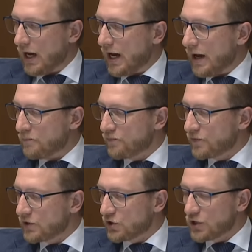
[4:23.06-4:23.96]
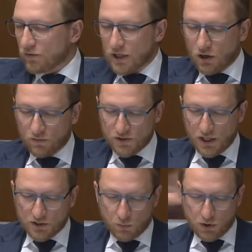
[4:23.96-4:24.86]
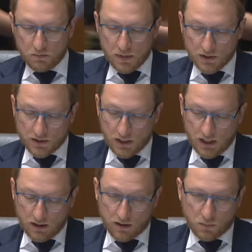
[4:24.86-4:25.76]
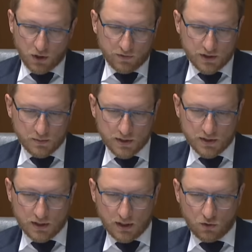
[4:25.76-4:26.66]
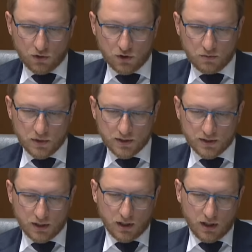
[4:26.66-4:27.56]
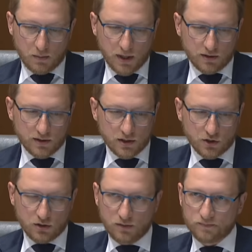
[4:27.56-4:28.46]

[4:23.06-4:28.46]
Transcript: Um, did you have any conversation with the minister, either the previous minister or the new minister, about this issue?